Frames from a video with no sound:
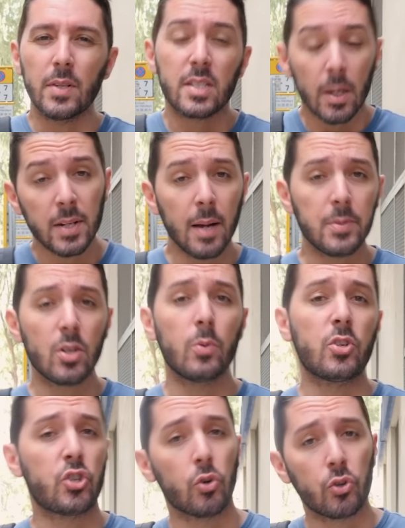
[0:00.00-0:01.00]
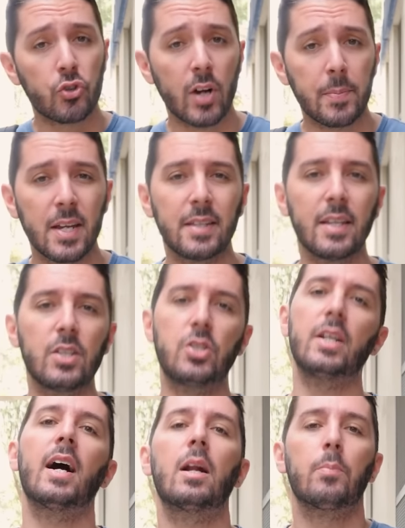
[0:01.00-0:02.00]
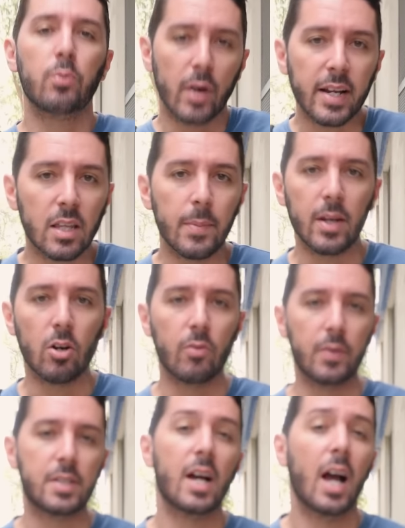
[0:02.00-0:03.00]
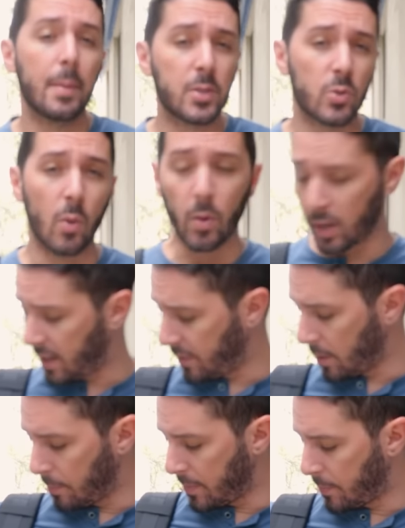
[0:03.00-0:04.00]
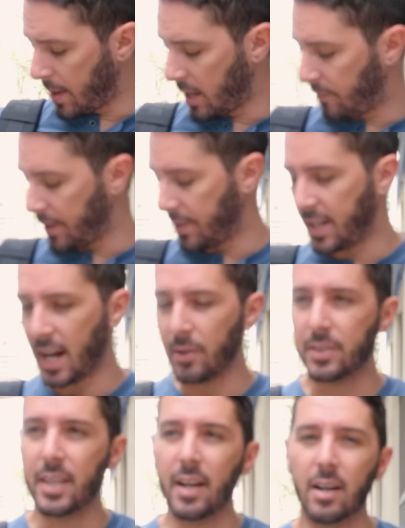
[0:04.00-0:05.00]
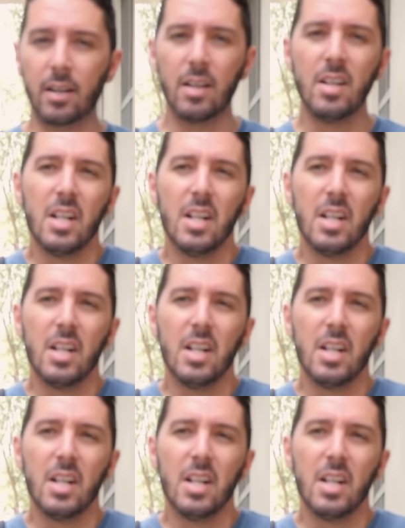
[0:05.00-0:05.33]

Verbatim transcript: Sometimes though with shoulder straps like this, you gotta break them in over time. So I will give them the benefit of the doubt there.